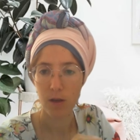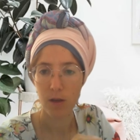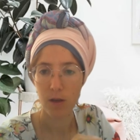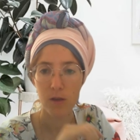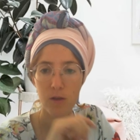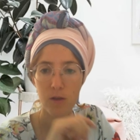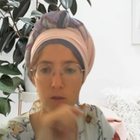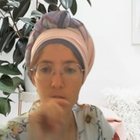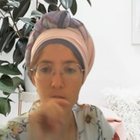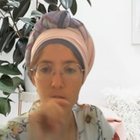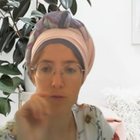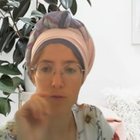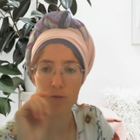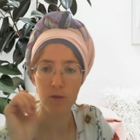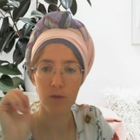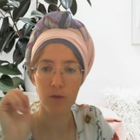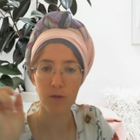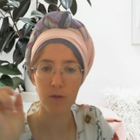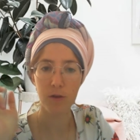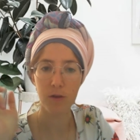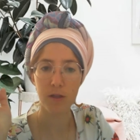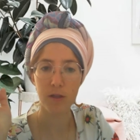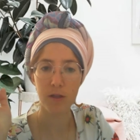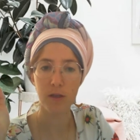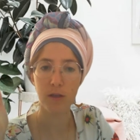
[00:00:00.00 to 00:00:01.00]
So
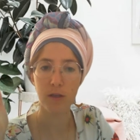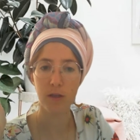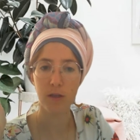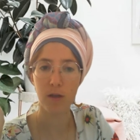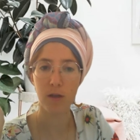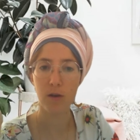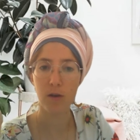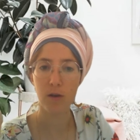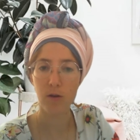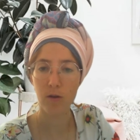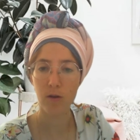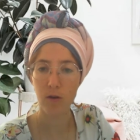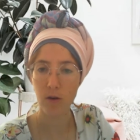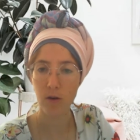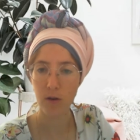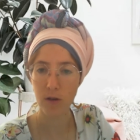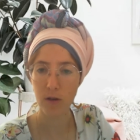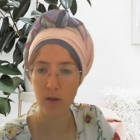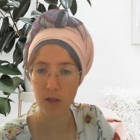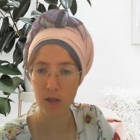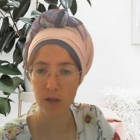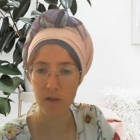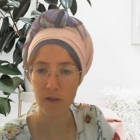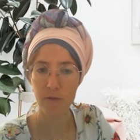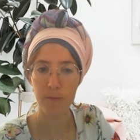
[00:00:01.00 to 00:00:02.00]
there's the
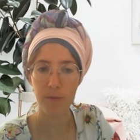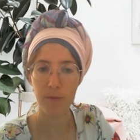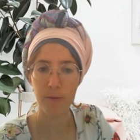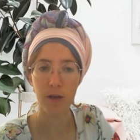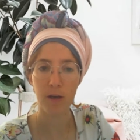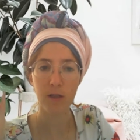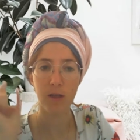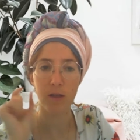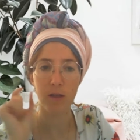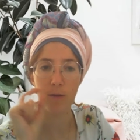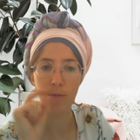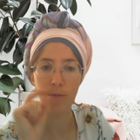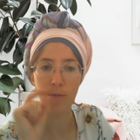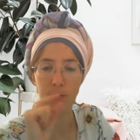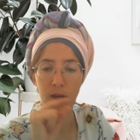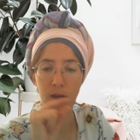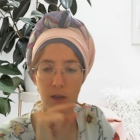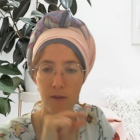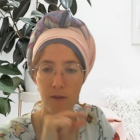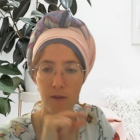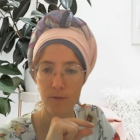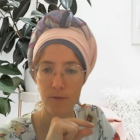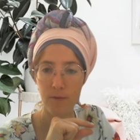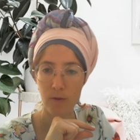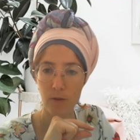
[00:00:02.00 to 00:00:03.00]
cognitive part and the
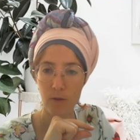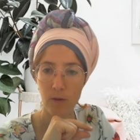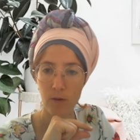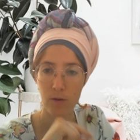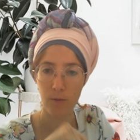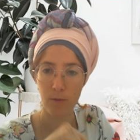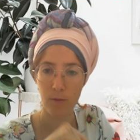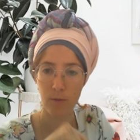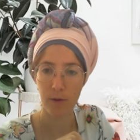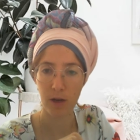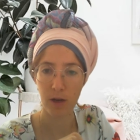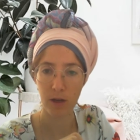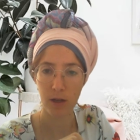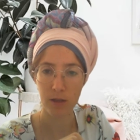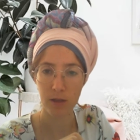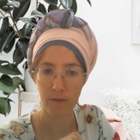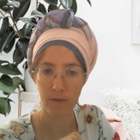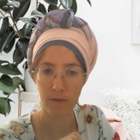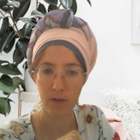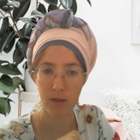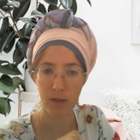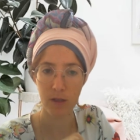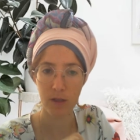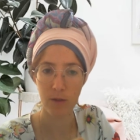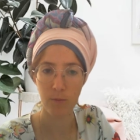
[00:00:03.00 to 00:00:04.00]
behavioral part of
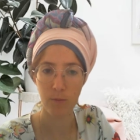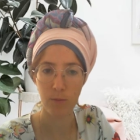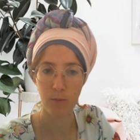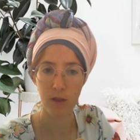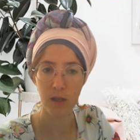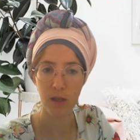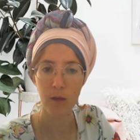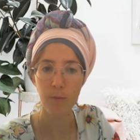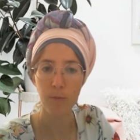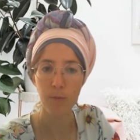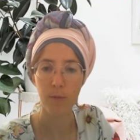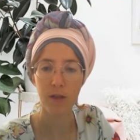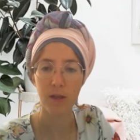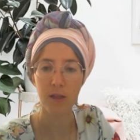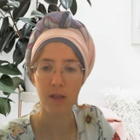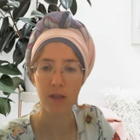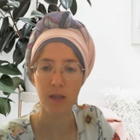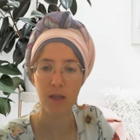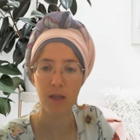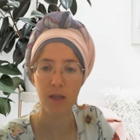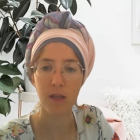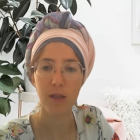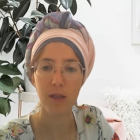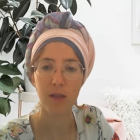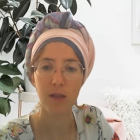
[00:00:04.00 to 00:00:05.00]
the CBT, but
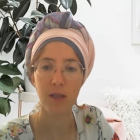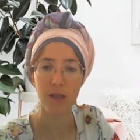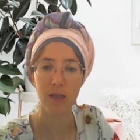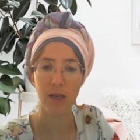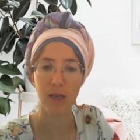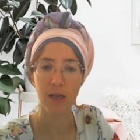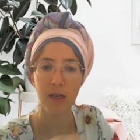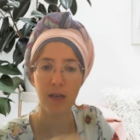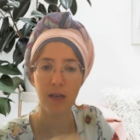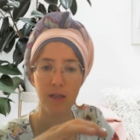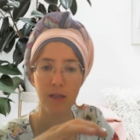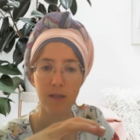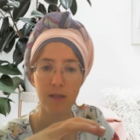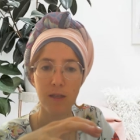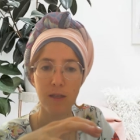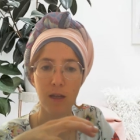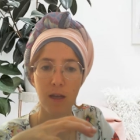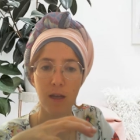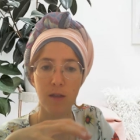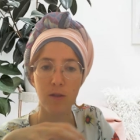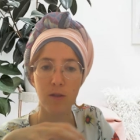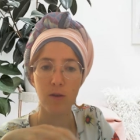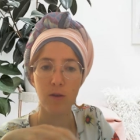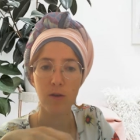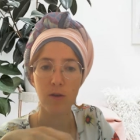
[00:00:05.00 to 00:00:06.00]
they add
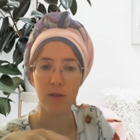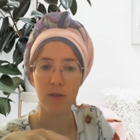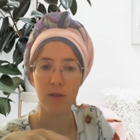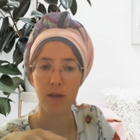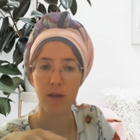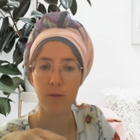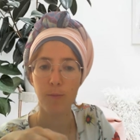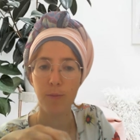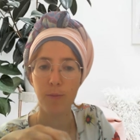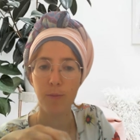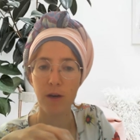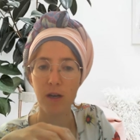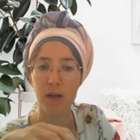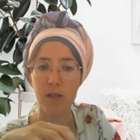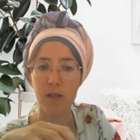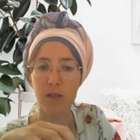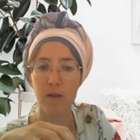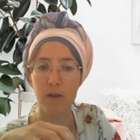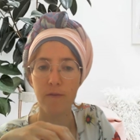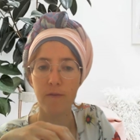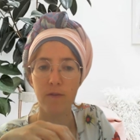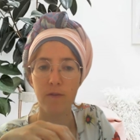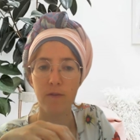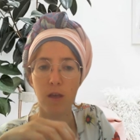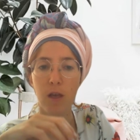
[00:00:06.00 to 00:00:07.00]
another part
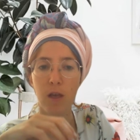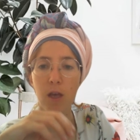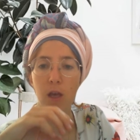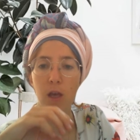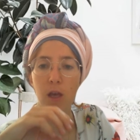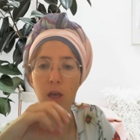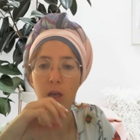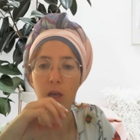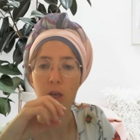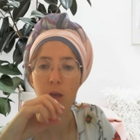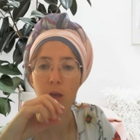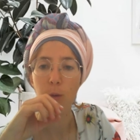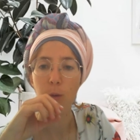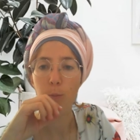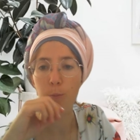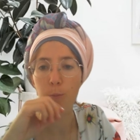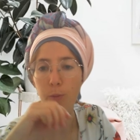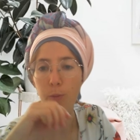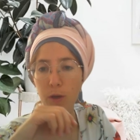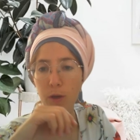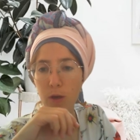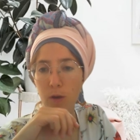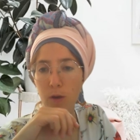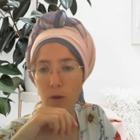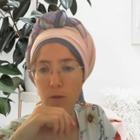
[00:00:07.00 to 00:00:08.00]
of the
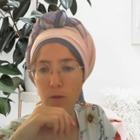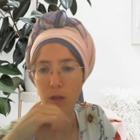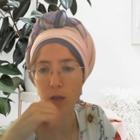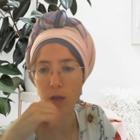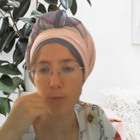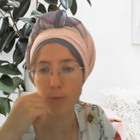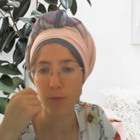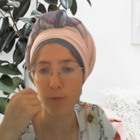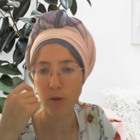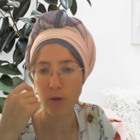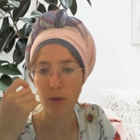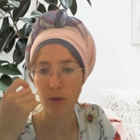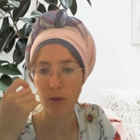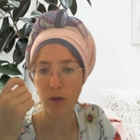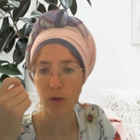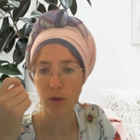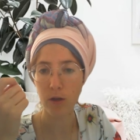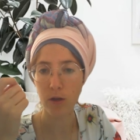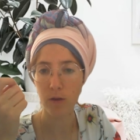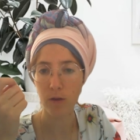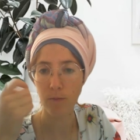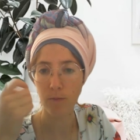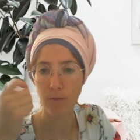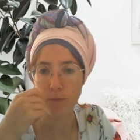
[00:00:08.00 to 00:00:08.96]
biological,